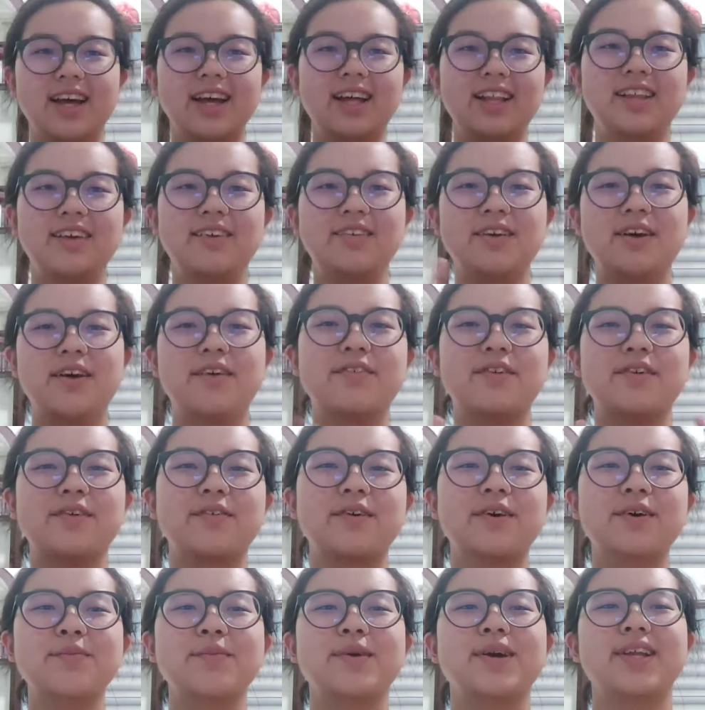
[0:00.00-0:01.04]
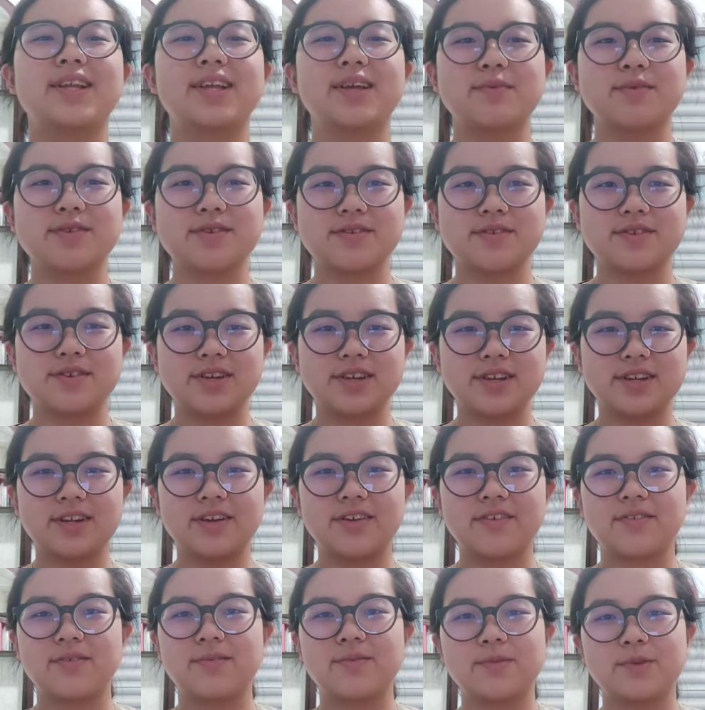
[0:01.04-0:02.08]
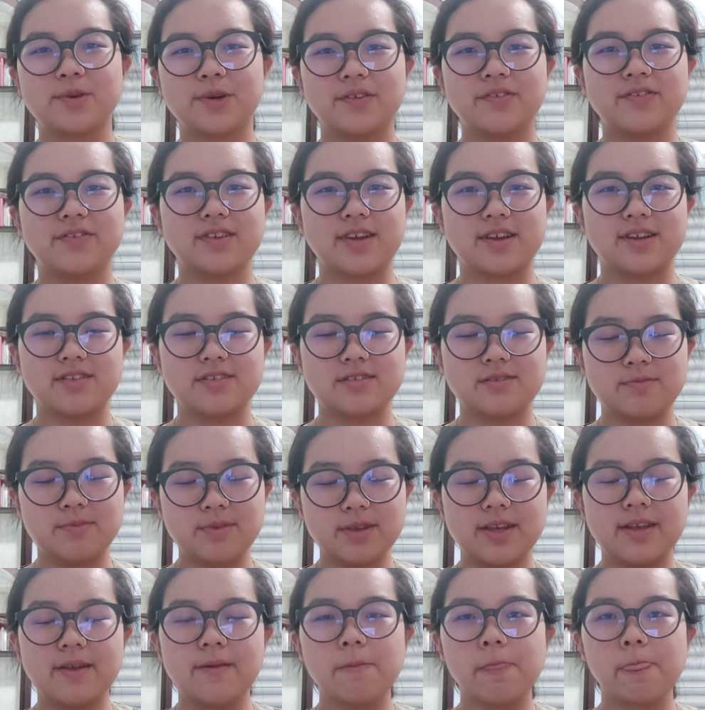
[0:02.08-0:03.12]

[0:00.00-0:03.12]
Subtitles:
Hello everyone, my name is Regina from 12 Lines B.